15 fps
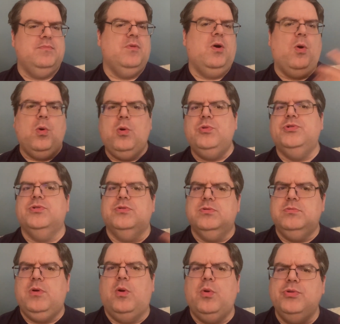
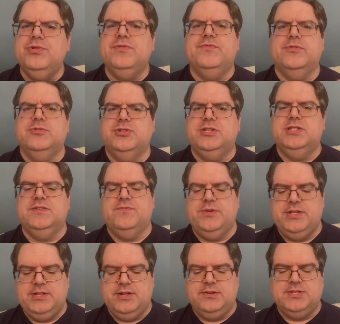older versions of
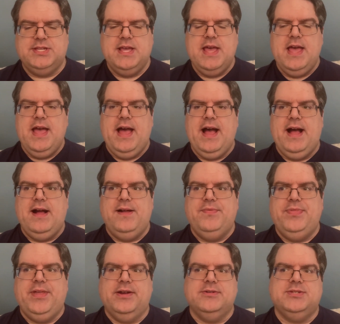Windows,
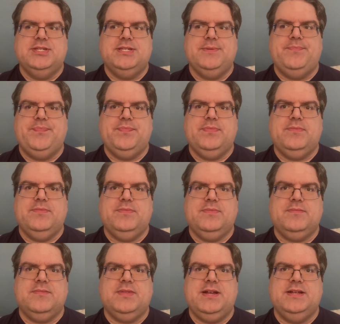there's
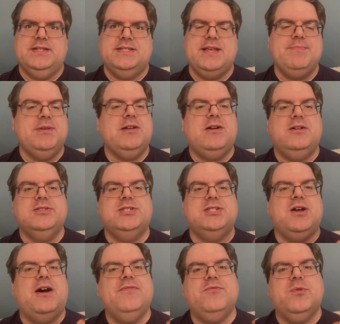something called
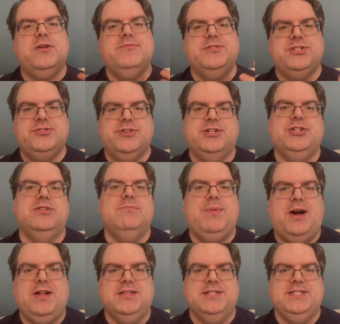software restriction
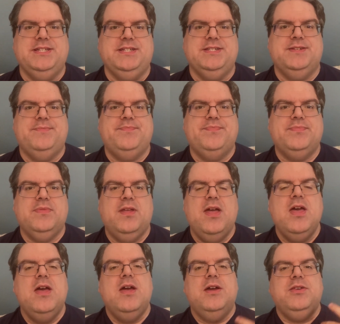policies.
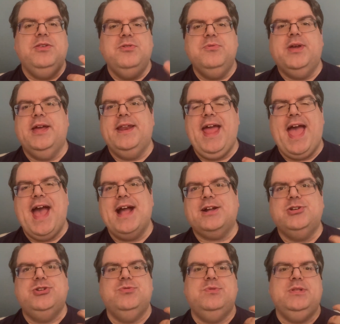You can
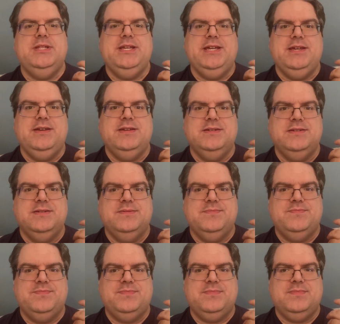actually
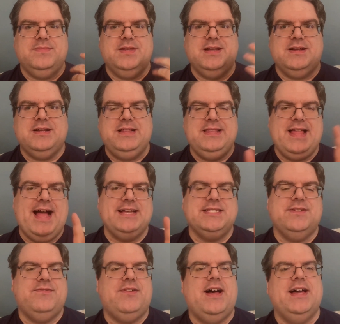
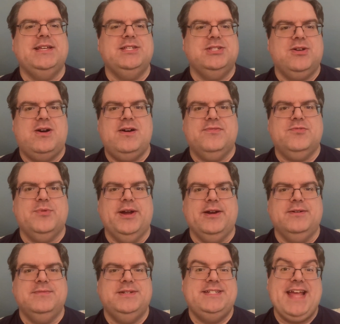classify
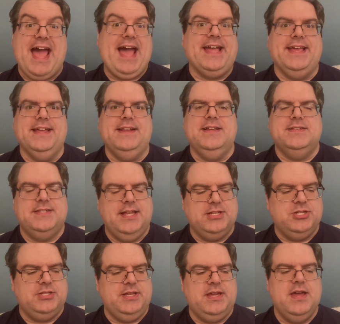software, tag it
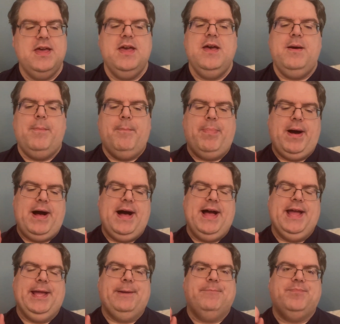essentially,
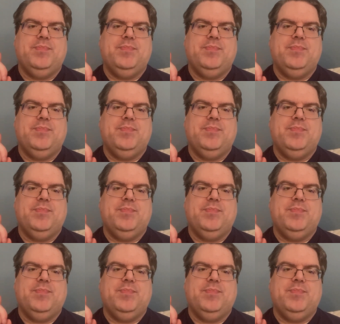by